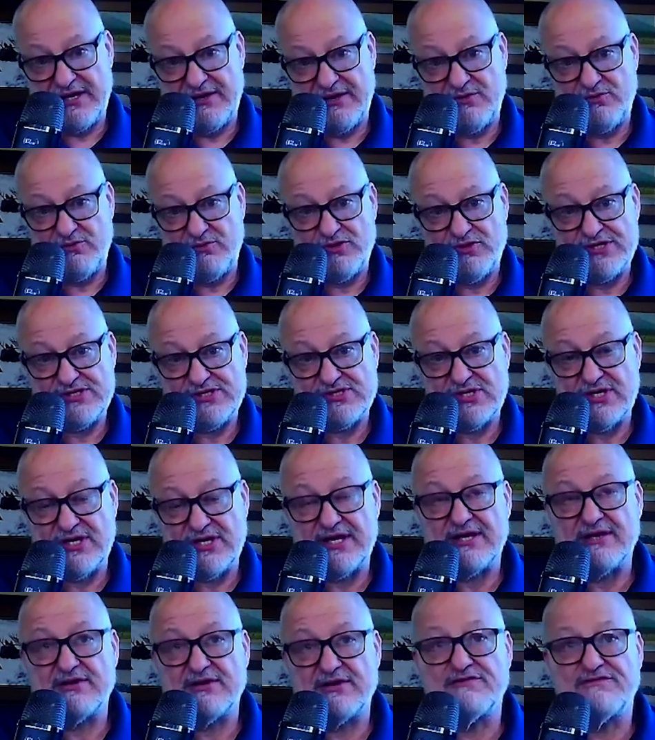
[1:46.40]
recent
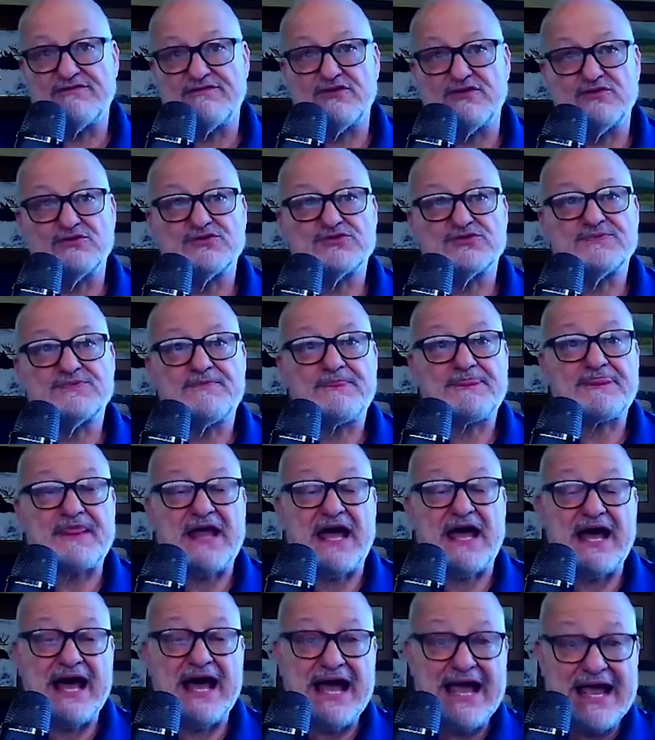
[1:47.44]
interviews.
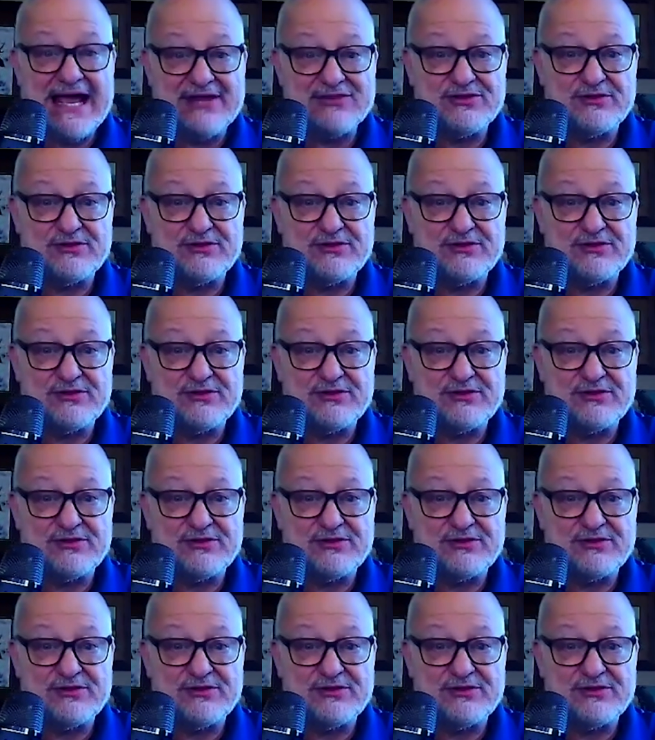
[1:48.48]
I had